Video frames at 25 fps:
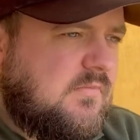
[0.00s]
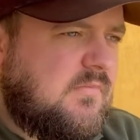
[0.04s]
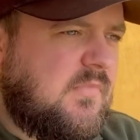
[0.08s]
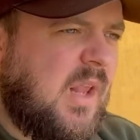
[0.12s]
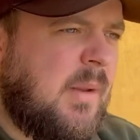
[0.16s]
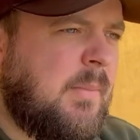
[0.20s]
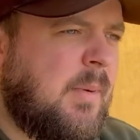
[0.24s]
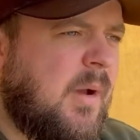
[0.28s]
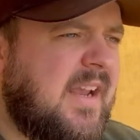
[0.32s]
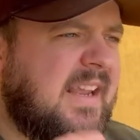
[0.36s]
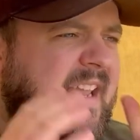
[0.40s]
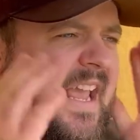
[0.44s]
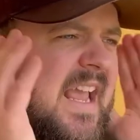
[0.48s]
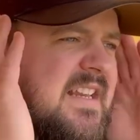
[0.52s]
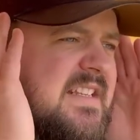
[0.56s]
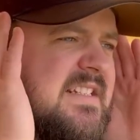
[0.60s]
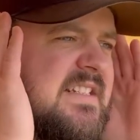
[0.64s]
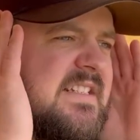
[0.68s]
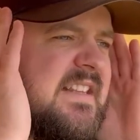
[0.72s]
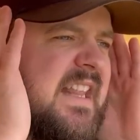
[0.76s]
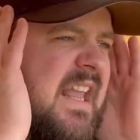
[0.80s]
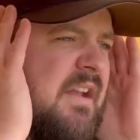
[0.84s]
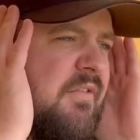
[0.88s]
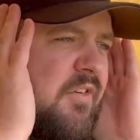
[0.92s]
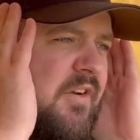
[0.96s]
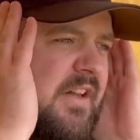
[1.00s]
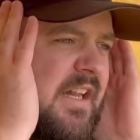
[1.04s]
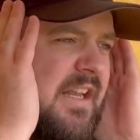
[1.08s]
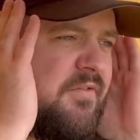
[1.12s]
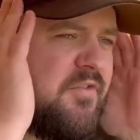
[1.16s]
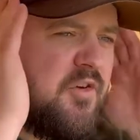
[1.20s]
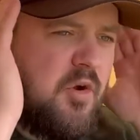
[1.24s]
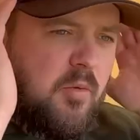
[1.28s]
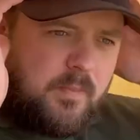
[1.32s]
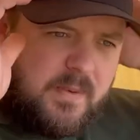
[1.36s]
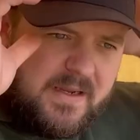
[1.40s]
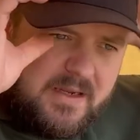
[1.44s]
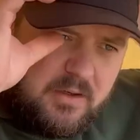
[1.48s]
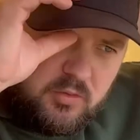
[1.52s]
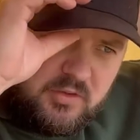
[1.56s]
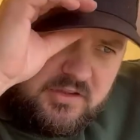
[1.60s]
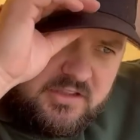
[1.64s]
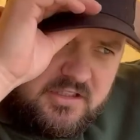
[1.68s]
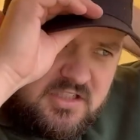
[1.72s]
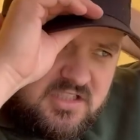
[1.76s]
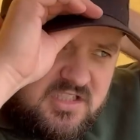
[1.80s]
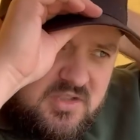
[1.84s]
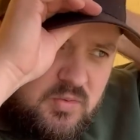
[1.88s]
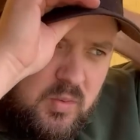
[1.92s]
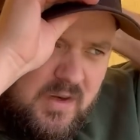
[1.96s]
But I guess it's different. If you're building
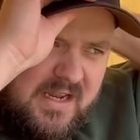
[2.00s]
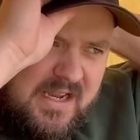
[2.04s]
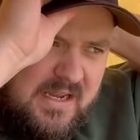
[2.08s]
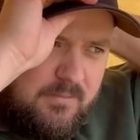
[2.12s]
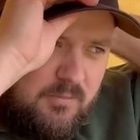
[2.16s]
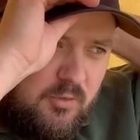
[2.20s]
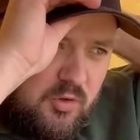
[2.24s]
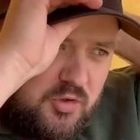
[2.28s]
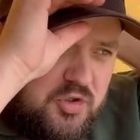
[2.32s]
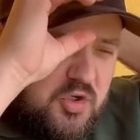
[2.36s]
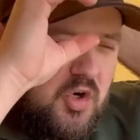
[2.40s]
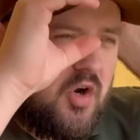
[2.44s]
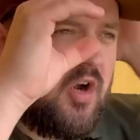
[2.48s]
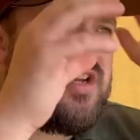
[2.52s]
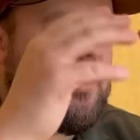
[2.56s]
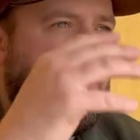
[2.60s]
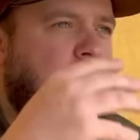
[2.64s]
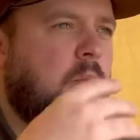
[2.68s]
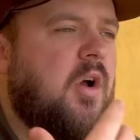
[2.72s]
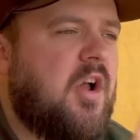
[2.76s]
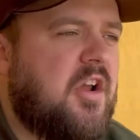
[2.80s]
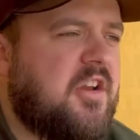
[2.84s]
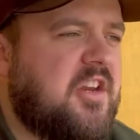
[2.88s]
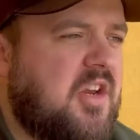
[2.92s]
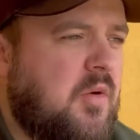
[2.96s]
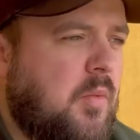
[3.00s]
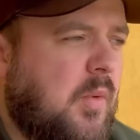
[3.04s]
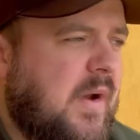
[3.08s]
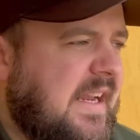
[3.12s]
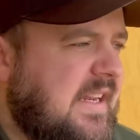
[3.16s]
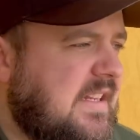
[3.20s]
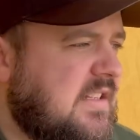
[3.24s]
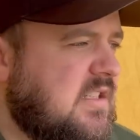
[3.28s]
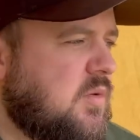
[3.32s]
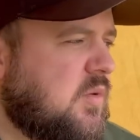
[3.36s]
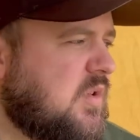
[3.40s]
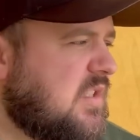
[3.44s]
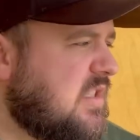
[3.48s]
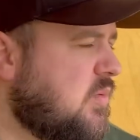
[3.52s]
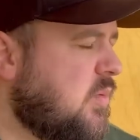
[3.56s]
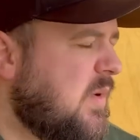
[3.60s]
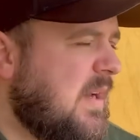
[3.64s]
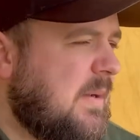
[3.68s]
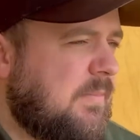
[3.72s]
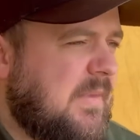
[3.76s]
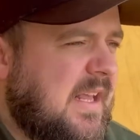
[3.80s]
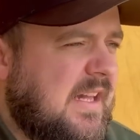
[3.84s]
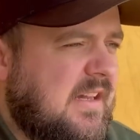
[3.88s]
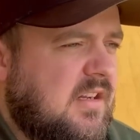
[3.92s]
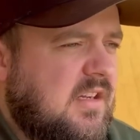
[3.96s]
a swim or trying to work your way into a
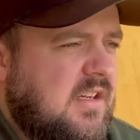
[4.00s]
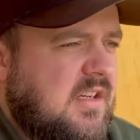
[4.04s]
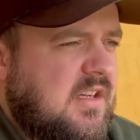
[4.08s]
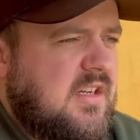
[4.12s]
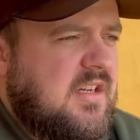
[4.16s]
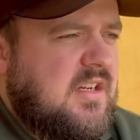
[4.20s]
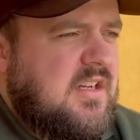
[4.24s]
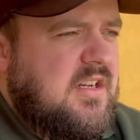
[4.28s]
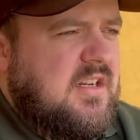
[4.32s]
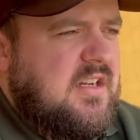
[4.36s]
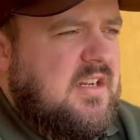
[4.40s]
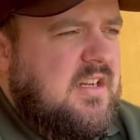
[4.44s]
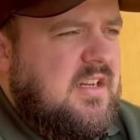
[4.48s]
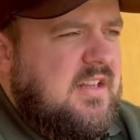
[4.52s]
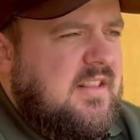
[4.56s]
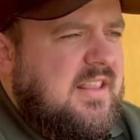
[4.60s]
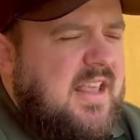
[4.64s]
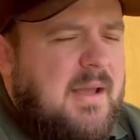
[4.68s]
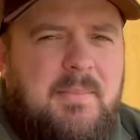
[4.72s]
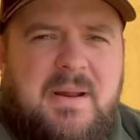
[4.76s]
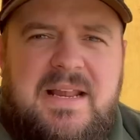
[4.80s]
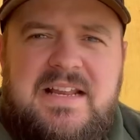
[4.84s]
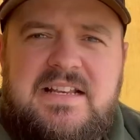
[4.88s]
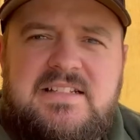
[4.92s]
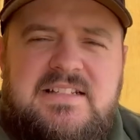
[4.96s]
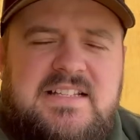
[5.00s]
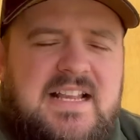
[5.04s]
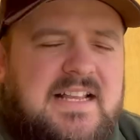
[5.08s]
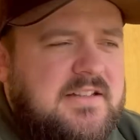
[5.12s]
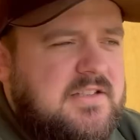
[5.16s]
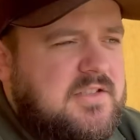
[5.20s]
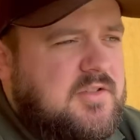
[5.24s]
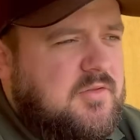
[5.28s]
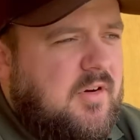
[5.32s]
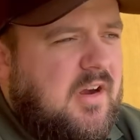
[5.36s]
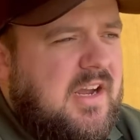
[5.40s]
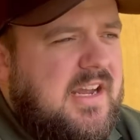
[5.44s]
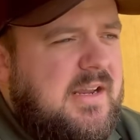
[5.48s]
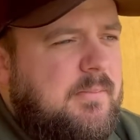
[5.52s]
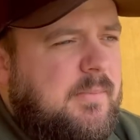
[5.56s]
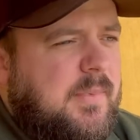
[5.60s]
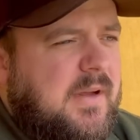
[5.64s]
swim, then that makes sense, right?